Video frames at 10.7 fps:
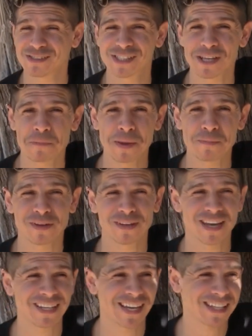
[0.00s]
You see people
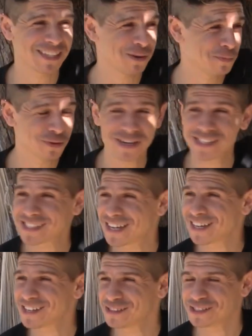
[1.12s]
yelling at their
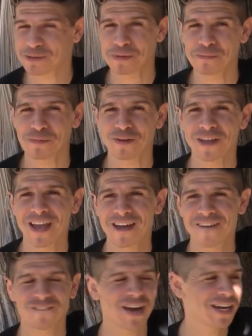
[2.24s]
barista, you see people
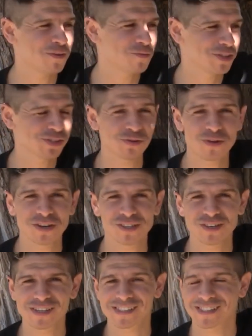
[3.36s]
fighting with store
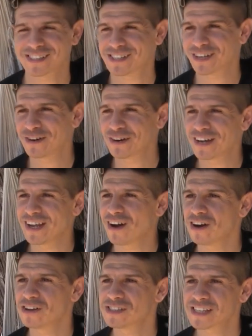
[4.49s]
clerks and security
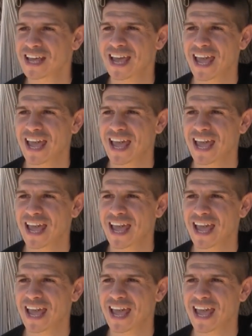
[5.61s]
guards,